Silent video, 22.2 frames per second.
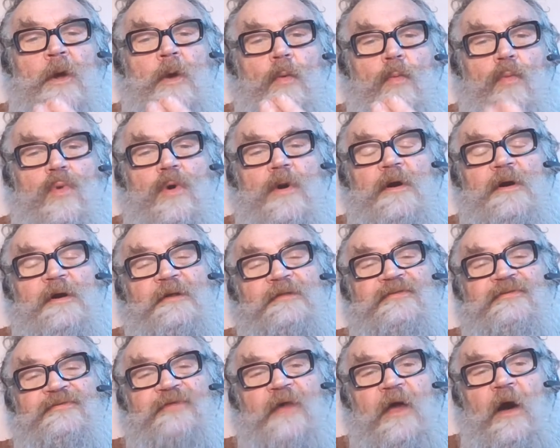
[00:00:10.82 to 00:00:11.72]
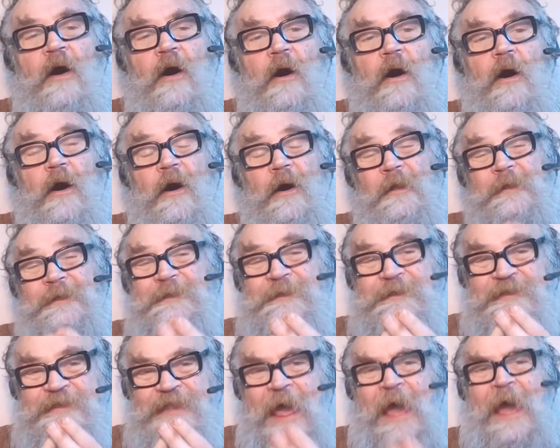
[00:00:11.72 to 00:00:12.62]
words are
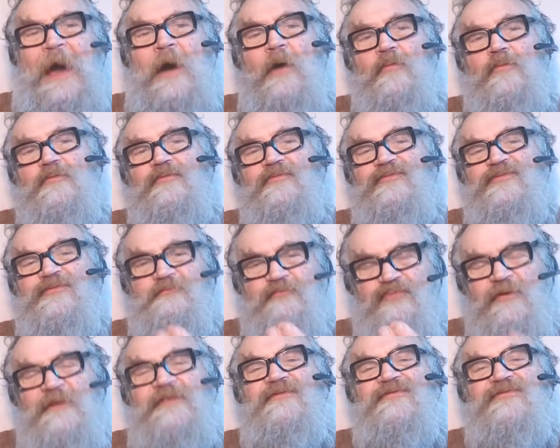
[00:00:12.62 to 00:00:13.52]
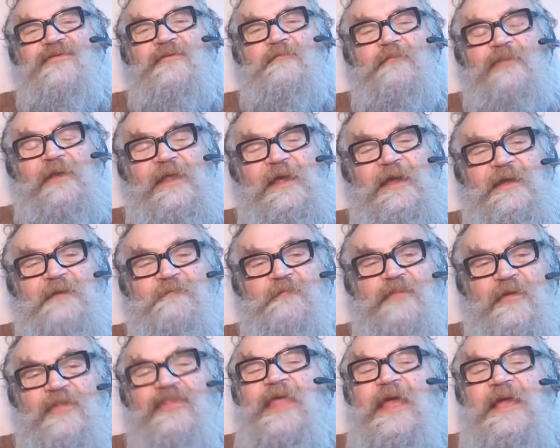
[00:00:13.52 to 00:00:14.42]
nouns principally,
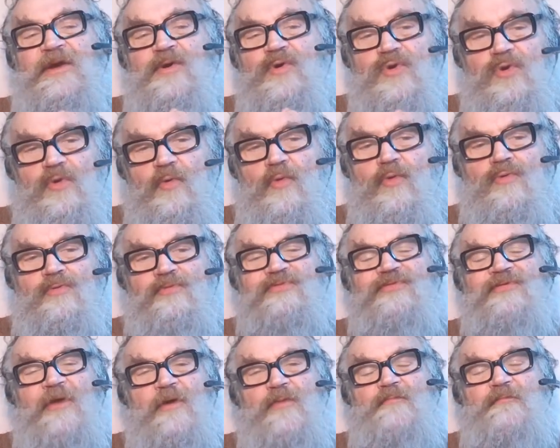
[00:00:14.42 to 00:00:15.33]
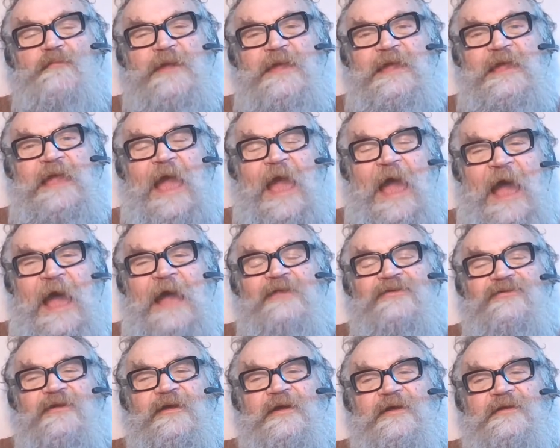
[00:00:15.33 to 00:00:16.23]
but they could also be
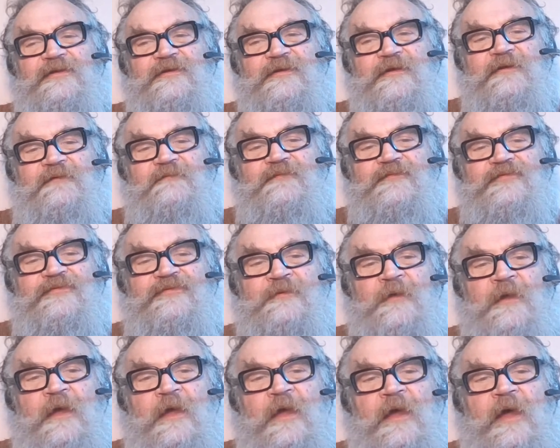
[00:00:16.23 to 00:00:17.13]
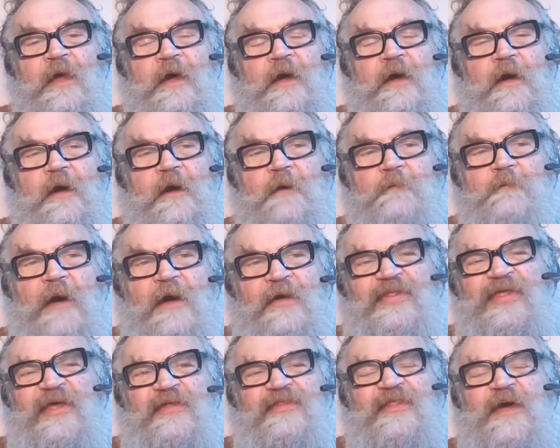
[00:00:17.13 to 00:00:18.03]
adjectives. Um, I
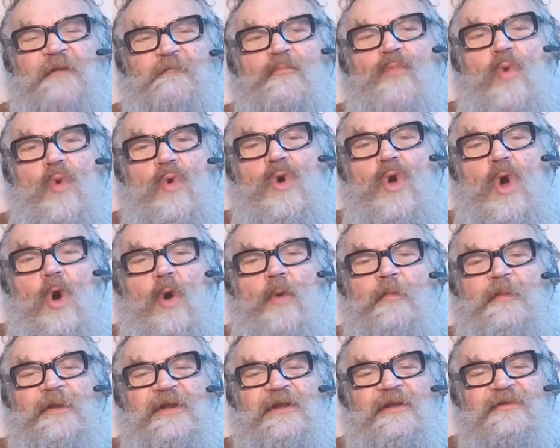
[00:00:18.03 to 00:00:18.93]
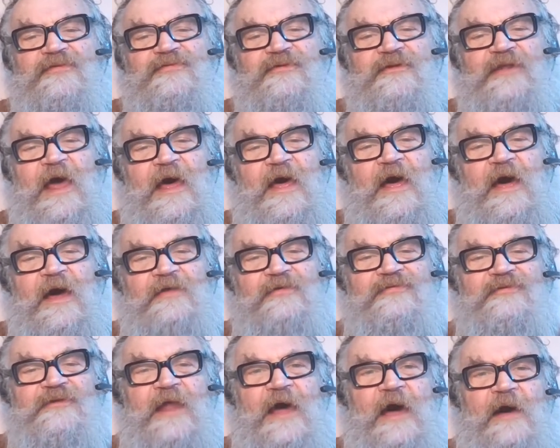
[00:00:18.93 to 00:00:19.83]
think they're more common as,
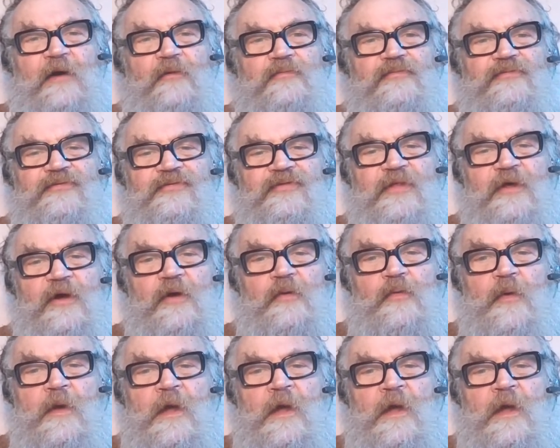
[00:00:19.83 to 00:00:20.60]
as nouns though.